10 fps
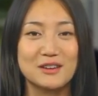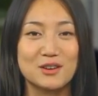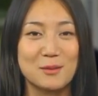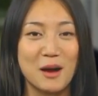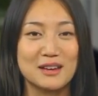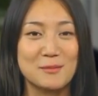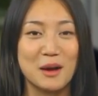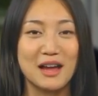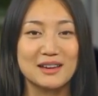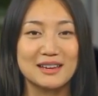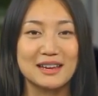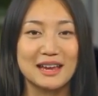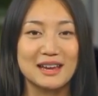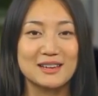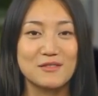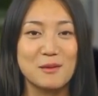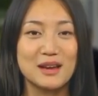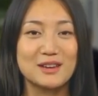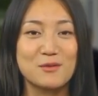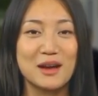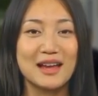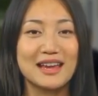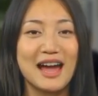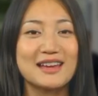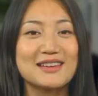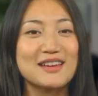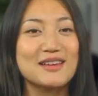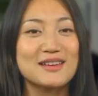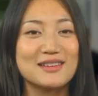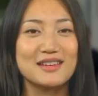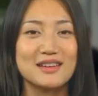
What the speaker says: response plans in case of laser-related accidents;